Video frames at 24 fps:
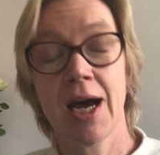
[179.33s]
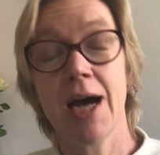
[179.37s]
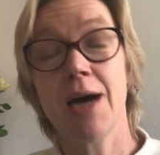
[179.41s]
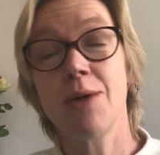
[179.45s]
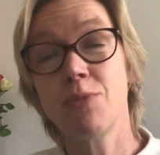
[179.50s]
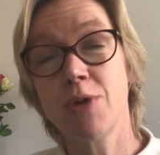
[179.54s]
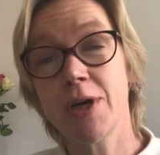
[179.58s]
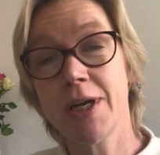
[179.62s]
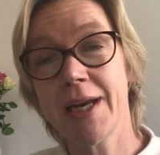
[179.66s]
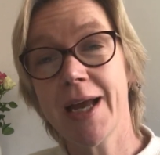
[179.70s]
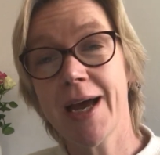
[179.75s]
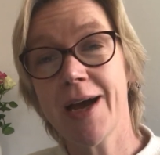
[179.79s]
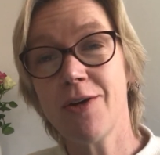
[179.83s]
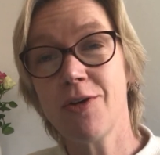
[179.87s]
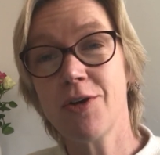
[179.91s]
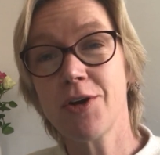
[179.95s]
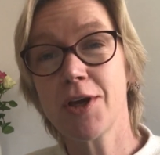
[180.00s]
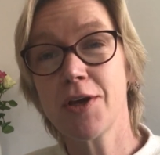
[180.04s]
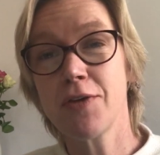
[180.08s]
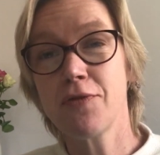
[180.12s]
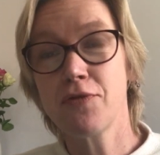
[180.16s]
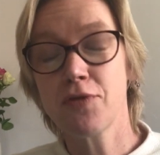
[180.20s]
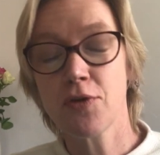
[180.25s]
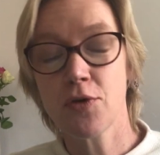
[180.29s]
And we're now
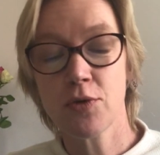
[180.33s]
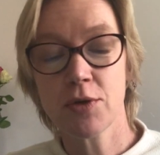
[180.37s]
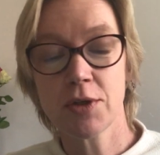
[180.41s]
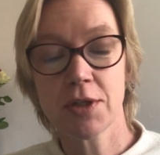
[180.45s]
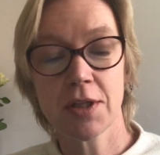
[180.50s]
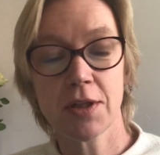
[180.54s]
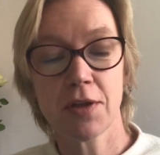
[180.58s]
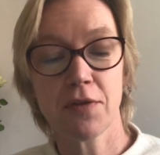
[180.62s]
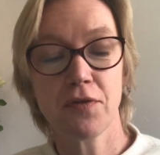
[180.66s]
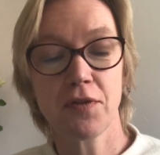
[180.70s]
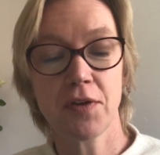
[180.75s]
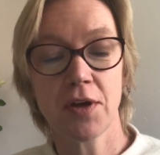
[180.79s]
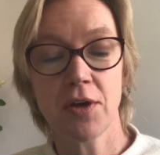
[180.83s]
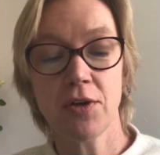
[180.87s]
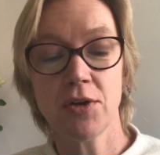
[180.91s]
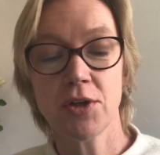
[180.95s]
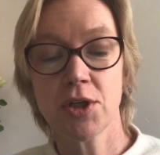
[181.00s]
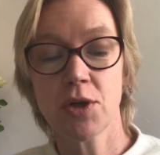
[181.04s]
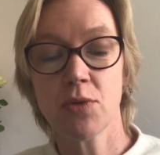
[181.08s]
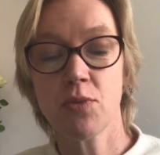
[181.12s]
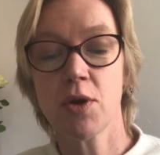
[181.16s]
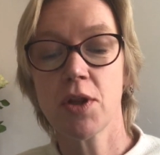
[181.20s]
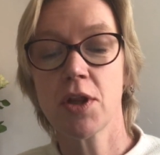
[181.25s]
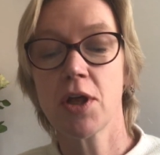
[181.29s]
looking forward to the
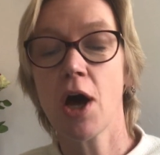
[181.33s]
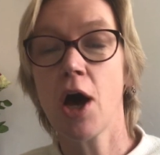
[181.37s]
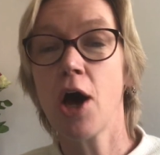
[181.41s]
future with